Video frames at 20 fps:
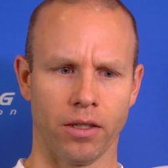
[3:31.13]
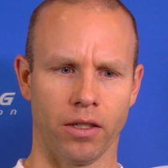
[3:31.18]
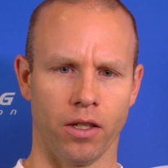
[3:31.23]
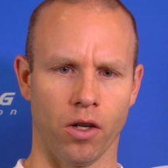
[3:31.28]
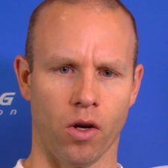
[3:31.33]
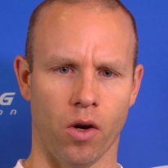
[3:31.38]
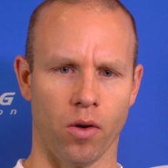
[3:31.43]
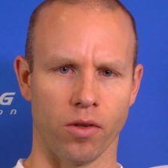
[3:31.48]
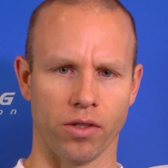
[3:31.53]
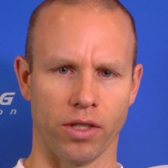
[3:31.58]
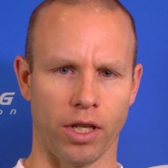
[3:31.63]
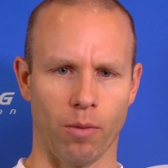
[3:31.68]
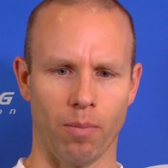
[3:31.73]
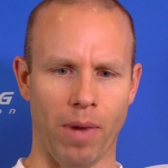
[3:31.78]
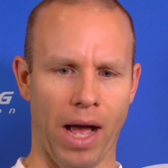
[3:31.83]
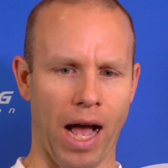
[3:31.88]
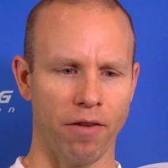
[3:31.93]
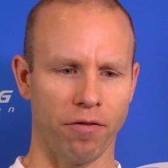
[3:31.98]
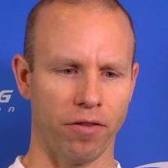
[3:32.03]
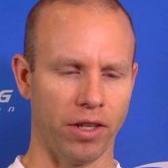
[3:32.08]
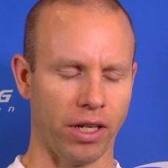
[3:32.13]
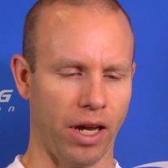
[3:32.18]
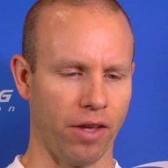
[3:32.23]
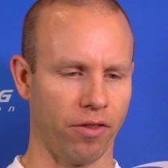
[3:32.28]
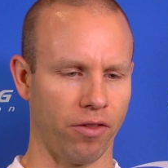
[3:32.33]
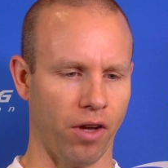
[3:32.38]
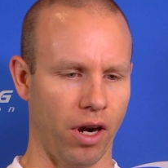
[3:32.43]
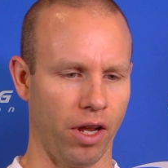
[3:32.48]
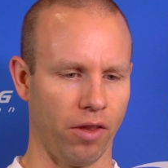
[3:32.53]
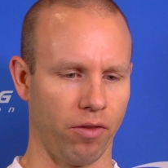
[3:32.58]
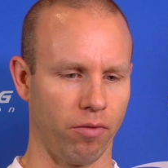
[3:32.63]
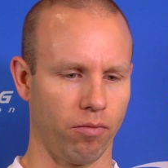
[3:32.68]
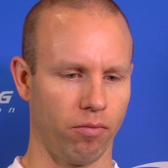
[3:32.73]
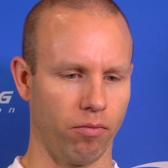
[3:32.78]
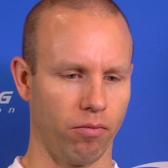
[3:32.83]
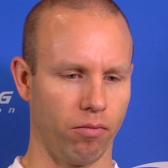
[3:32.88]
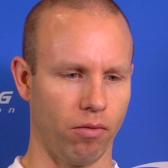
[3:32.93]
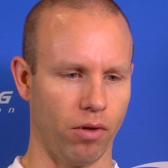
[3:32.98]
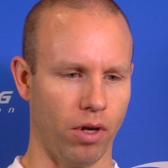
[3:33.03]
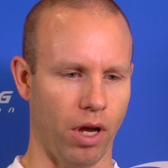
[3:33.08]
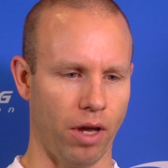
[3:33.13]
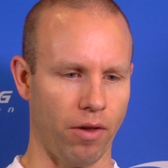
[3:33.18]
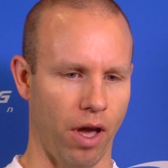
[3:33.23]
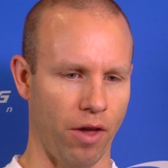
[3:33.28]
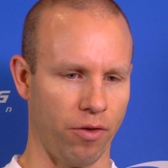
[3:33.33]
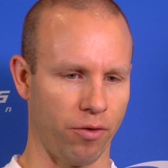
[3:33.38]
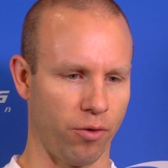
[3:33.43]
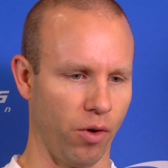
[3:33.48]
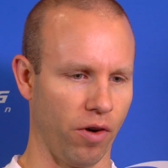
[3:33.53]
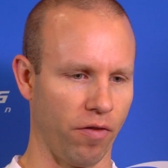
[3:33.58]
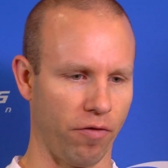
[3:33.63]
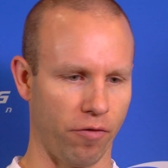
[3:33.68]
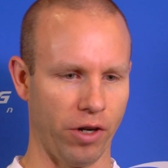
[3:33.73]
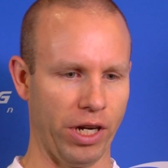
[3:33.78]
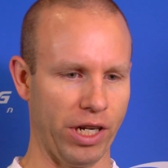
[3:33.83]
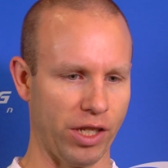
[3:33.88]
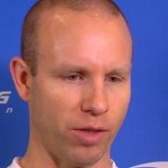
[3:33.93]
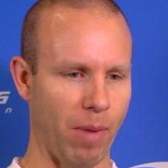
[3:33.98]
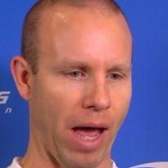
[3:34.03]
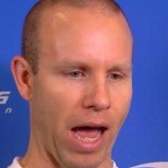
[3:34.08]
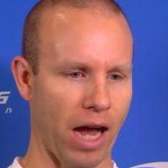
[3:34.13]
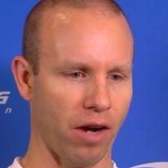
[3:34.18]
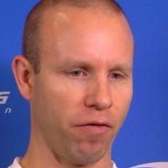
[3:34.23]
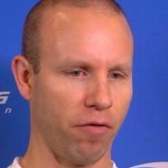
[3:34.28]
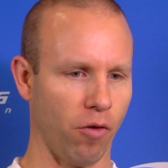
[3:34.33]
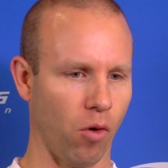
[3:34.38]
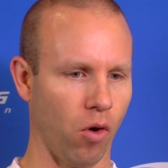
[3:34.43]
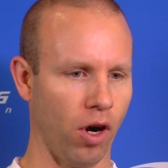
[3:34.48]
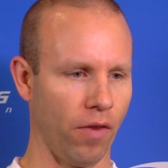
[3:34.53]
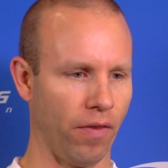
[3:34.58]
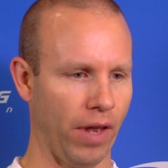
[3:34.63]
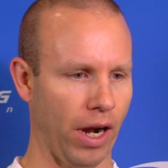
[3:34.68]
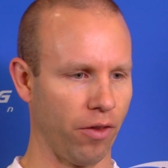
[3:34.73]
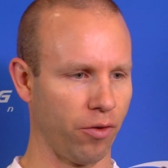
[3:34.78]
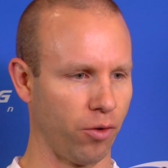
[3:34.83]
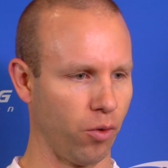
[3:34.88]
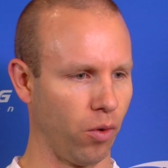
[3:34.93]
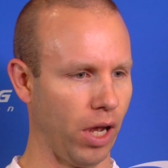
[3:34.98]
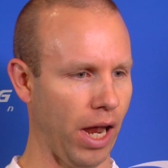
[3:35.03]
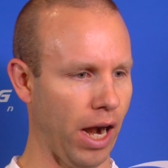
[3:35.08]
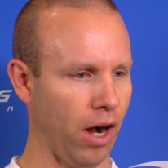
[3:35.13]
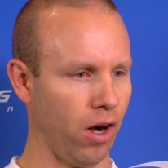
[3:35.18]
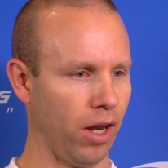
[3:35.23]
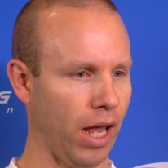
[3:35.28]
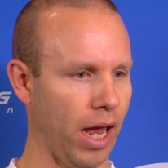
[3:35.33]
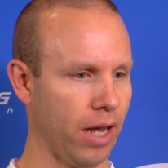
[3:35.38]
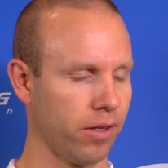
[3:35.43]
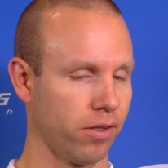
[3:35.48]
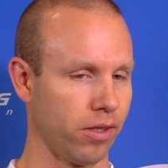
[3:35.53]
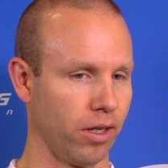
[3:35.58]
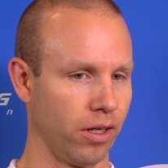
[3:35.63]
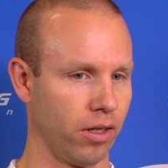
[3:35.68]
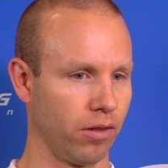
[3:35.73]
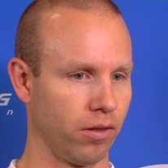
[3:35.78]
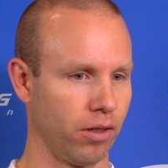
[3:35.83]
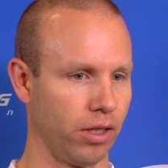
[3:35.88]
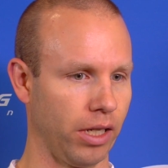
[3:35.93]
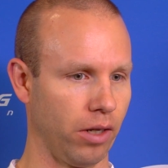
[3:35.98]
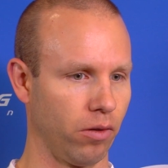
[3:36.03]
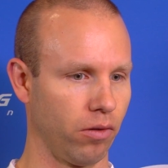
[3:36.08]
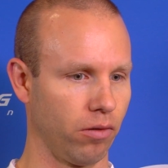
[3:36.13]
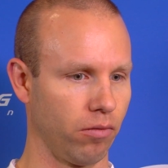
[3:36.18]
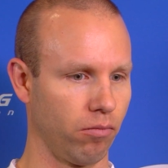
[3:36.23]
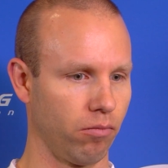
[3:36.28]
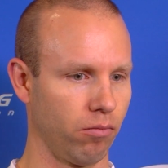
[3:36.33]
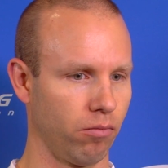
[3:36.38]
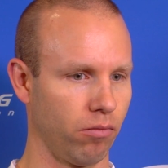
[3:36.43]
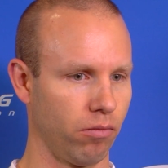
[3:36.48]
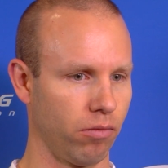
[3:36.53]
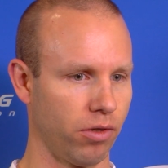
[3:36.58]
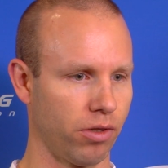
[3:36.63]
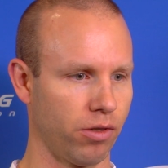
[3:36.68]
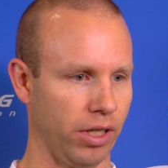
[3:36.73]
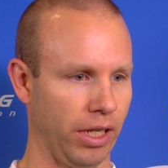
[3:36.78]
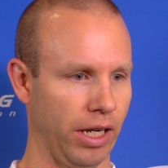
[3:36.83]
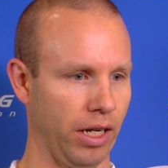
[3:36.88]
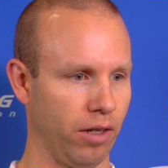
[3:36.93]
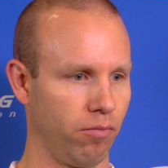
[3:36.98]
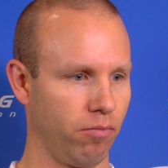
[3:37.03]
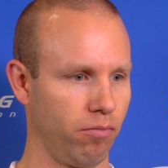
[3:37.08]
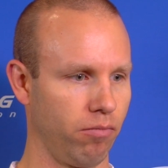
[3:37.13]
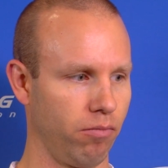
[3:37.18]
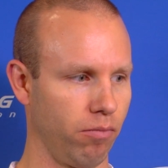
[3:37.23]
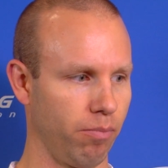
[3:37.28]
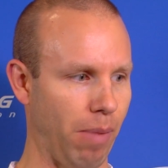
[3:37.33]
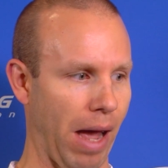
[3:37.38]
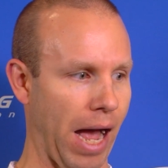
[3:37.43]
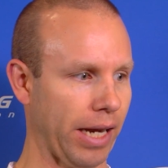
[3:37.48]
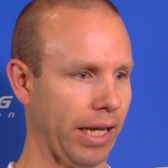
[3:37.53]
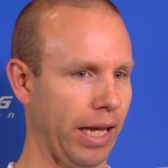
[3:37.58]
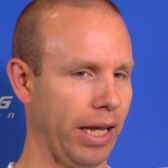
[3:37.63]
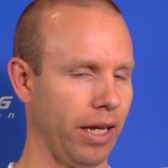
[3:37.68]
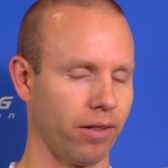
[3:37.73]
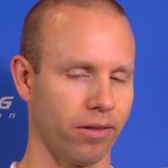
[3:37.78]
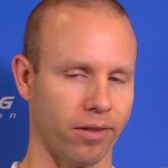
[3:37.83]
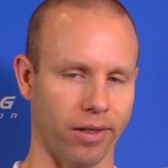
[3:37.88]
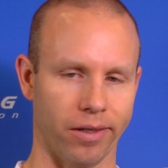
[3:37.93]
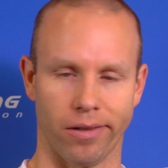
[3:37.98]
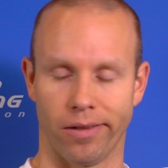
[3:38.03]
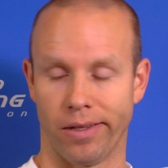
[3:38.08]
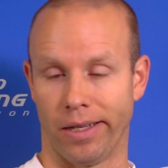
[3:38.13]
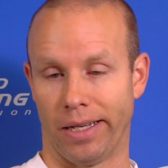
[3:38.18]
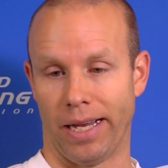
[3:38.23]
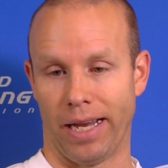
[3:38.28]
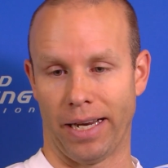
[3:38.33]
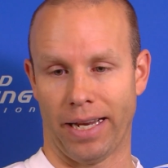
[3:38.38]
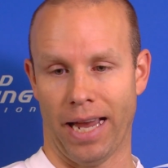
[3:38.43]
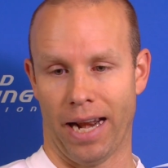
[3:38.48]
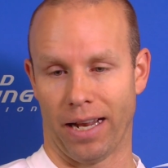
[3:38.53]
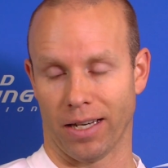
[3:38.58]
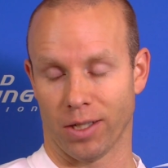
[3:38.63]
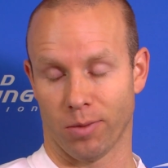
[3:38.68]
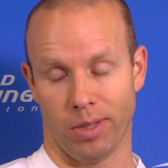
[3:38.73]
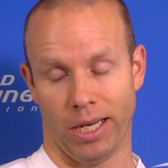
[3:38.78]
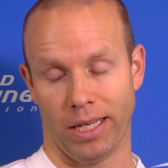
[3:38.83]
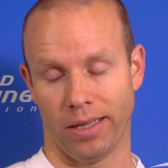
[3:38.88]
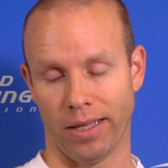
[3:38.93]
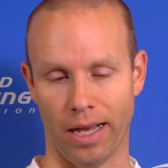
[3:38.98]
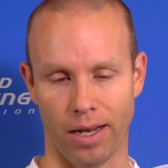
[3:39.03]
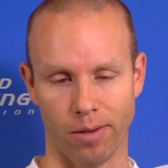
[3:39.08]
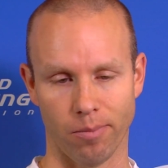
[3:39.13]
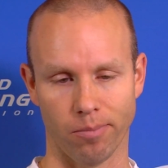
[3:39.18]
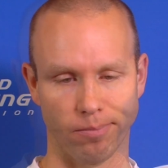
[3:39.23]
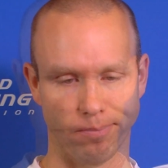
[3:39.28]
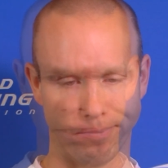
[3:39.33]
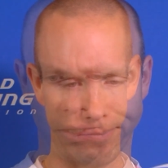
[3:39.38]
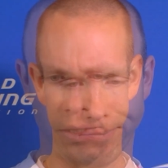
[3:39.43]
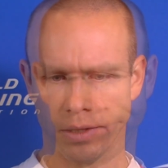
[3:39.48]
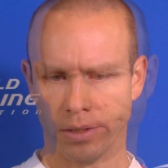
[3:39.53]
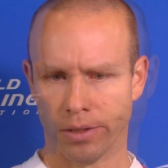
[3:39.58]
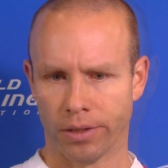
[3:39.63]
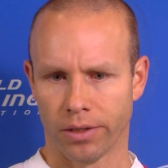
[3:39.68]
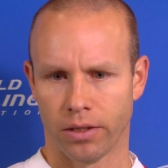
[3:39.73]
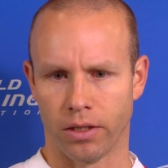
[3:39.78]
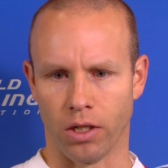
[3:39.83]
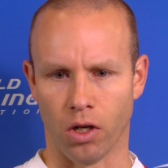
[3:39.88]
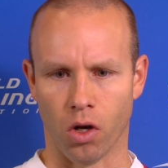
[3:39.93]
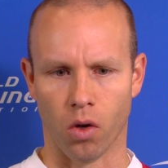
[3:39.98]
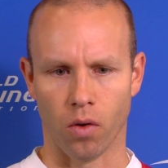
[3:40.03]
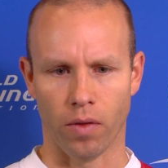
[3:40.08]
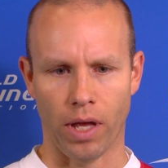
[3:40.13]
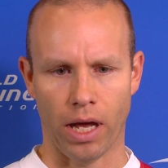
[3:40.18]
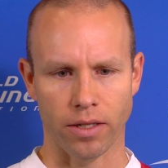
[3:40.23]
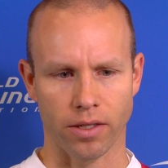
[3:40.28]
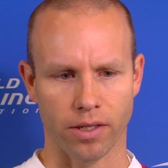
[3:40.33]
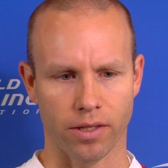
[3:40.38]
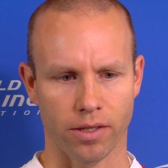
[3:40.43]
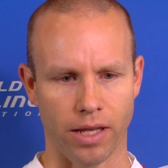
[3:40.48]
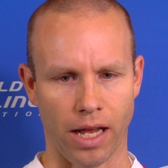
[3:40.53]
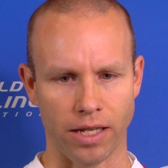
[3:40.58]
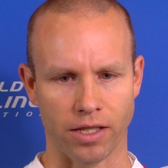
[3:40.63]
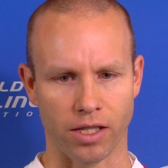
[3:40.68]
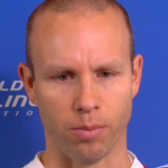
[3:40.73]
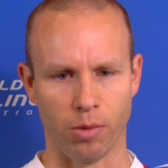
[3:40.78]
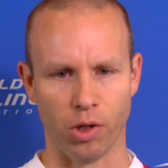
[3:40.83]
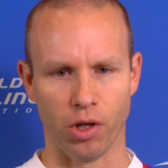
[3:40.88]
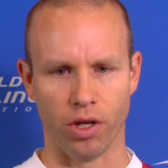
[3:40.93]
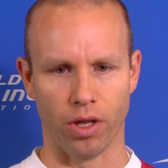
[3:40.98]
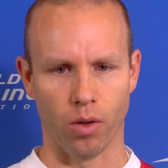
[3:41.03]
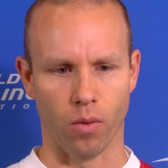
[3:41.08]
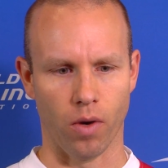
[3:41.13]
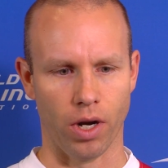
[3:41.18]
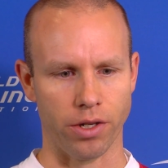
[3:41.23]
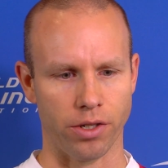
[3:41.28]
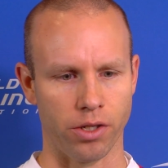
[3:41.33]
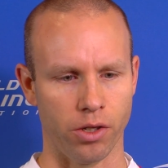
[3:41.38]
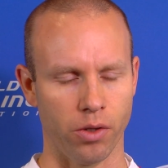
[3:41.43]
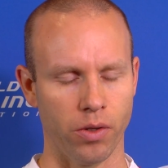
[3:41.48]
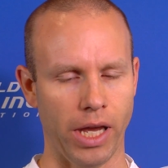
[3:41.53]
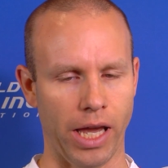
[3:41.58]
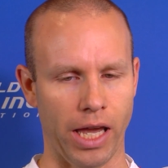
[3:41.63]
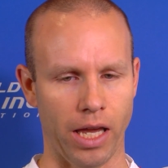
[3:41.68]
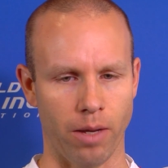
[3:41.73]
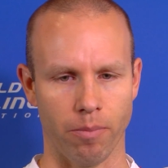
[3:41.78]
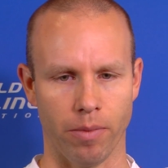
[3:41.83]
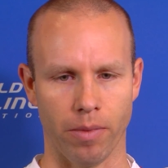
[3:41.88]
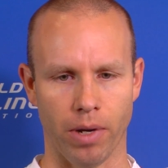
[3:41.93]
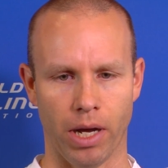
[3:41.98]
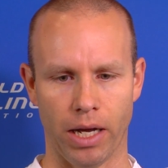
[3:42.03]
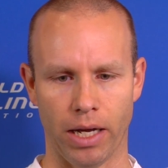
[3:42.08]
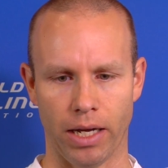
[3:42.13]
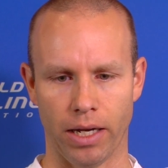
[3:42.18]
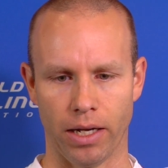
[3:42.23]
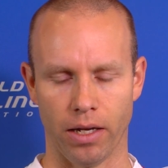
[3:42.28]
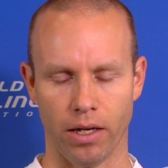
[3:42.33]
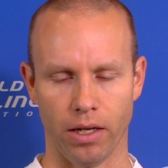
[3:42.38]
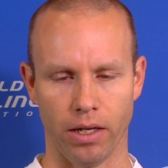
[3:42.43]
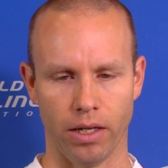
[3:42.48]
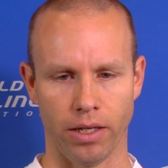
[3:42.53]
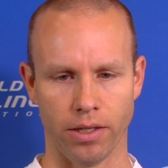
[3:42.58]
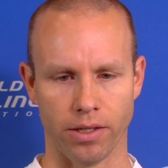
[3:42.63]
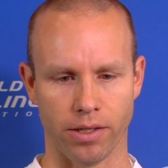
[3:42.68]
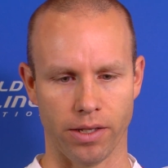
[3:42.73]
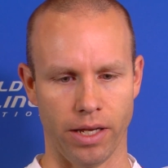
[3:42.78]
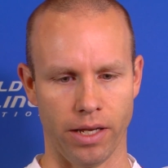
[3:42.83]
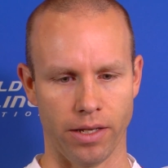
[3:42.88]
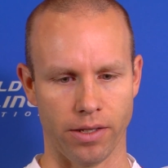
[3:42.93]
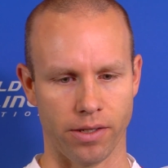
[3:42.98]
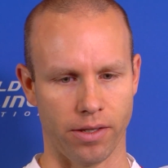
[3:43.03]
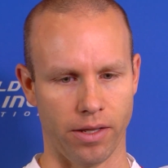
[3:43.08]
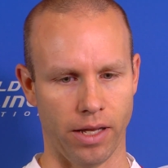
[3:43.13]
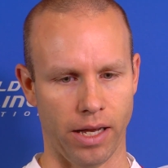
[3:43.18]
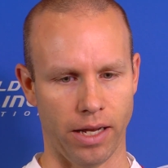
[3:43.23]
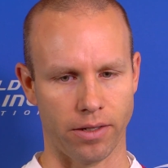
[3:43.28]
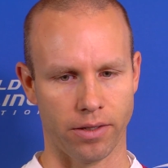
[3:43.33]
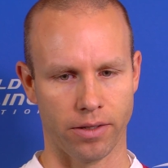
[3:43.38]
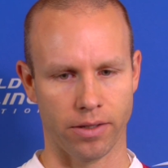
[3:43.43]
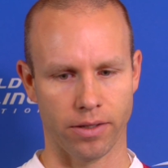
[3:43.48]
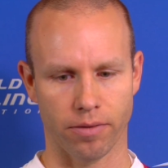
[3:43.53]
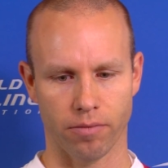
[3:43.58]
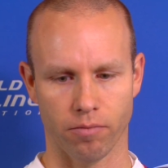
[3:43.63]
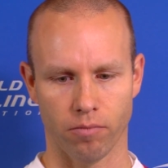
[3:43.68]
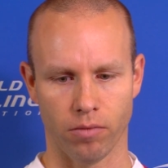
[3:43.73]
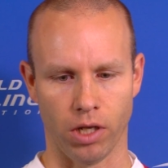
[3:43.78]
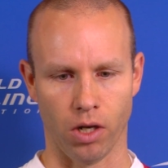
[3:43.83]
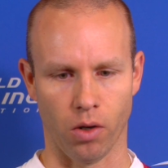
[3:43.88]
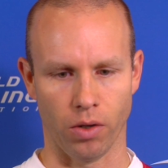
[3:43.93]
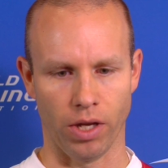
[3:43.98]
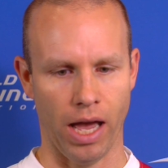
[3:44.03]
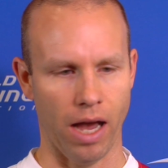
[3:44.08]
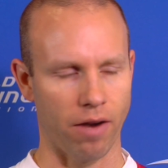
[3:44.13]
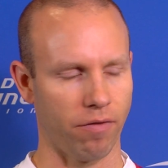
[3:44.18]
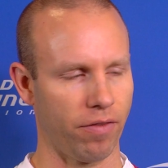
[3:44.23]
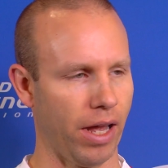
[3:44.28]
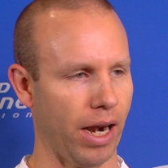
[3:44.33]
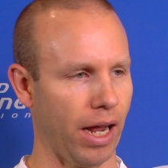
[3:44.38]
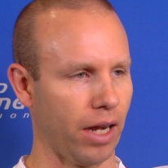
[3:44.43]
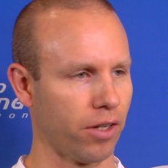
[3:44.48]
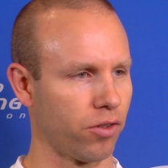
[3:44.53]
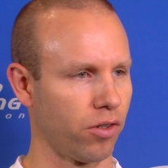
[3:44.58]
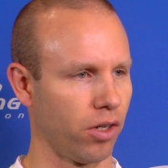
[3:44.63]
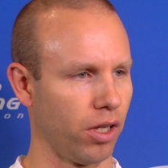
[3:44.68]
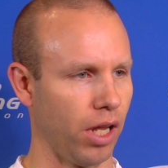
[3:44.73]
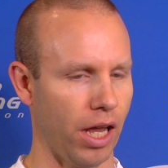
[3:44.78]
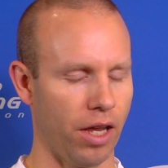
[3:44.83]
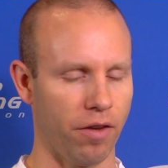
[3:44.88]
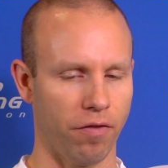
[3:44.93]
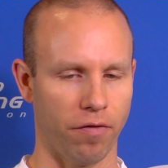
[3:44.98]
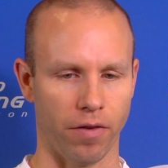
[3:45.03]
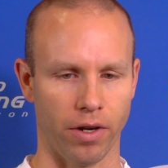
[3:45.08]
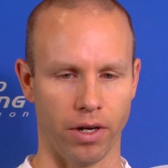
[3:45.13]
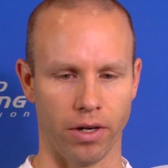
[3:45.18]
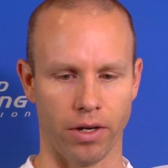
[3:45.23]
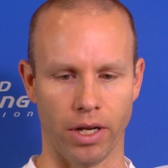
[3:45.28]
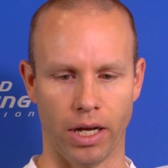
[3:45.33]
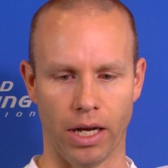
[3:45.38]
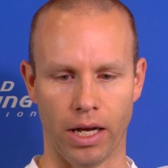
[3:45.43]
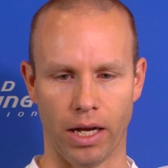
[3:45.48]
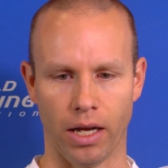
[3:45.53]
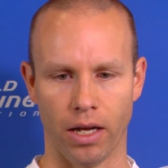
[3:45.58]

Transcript: you know, it was a little baffling. I thought I, I, I, threw a freeze back four and then I threw a hair less and it slid back eight. And uh, I can't explain that. You know, that's that's the beauty of the one-two game uh, is is that you know you have that extra life and